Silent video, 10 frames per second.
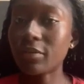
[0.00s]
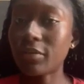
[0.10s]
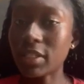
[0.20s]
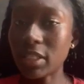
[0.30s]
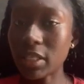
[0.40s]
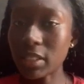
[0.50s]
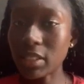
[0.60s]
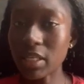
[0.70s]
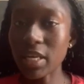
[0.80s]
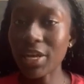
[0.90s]

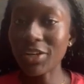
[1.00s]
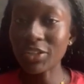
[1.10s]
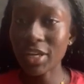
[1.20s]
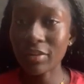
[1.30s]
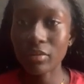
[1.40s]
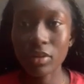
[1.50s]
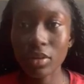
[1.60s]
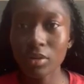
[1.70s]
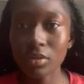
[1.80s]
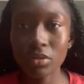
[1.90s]
infertility, HIV,
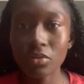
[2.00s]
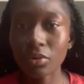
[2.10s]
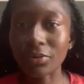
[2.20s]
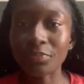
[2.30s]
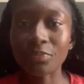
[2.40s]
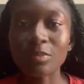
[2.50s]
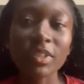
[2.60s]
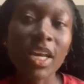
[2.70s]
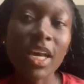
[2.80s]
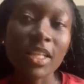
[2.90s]
and so on.
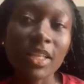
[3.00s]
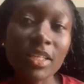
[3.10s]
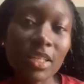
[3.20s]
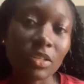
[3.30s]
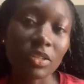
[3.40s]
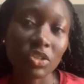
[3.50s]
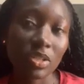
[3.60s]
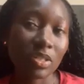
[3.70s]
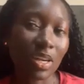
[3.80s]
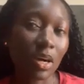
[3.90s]
These
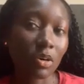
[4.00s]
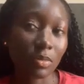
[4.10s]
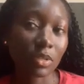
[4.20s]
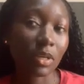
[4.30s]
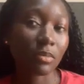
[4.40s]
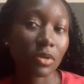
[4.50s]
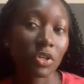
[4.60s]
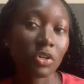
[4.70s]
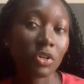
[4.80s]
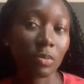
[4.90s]
conditions are common among
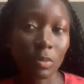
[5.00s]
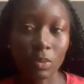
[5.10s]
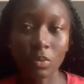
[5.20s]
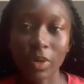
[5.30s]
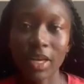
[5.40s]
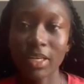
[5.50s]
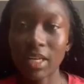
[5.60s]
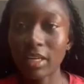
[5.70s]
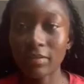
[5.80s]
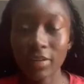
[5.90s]
young people and
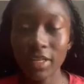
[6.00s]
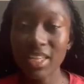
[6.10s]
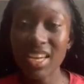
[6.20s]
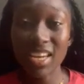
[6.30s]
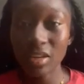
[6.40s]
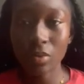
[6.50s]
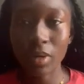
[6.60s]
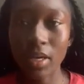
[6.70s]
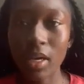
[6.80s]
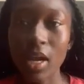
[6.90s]
can affect
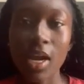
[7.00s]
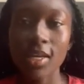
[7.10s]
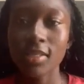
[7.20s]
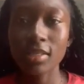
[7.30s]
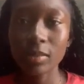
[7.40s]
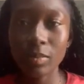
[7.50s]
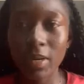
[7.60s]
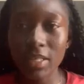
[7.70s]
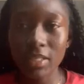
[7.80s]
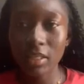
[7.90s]
anyone.
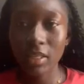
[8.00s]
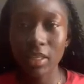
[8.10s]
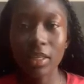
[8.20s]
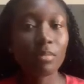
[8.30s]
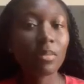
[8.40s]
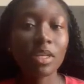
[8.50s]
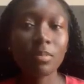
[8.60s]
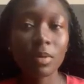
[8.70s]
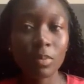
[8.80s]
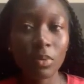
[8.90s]
Surprisingly, many
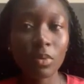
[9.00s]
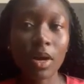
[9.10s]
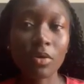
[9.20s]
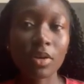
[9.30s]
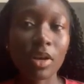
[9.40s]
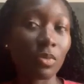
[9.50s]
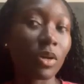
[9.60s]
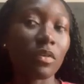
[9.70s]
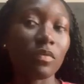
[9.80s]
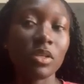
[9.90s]
people are
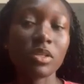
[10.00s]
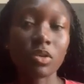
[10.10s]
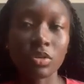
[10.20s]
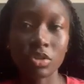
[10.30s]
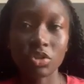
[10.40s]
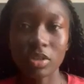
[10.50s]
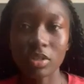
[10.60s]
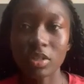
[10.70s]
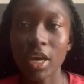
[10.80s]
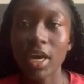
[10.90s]
unaware of these
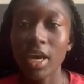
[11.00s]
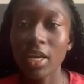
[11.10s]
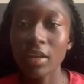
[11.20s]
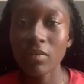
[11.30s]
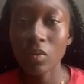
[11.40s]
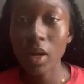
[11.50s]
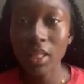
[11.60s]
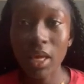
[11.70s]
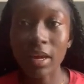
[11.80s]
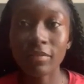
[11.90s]
conditions, and even when
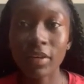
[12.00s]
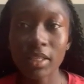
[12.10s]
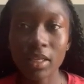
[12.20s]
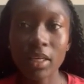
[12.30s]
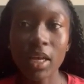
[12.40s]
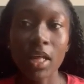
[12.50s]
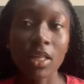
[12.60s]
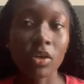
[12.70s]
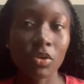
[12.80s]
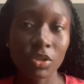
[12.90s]
they are affected,
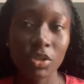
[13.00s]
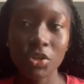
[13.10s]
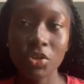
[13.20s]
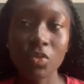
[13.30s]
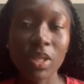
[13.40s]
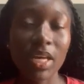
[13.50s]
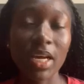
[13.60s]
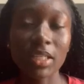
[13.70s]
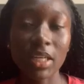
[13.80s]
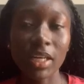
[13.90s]
they continue with
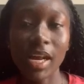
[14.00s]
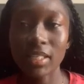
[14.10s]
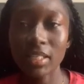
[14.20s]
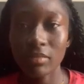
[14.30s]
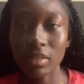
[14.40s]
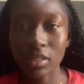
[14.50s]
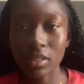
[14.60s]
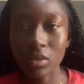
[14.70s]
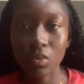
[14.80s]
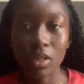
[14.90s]
their daily
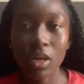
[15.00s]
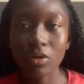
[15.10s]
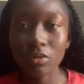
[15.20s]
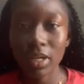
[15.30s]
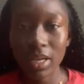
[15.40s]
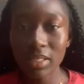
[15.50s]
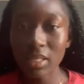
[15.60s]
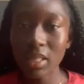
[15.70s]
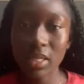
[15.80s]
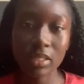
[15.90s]
activities without
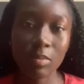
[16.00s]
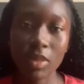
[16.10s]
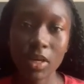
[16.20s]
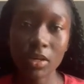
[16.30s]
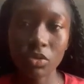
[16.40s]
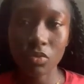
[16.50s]
realizing that something is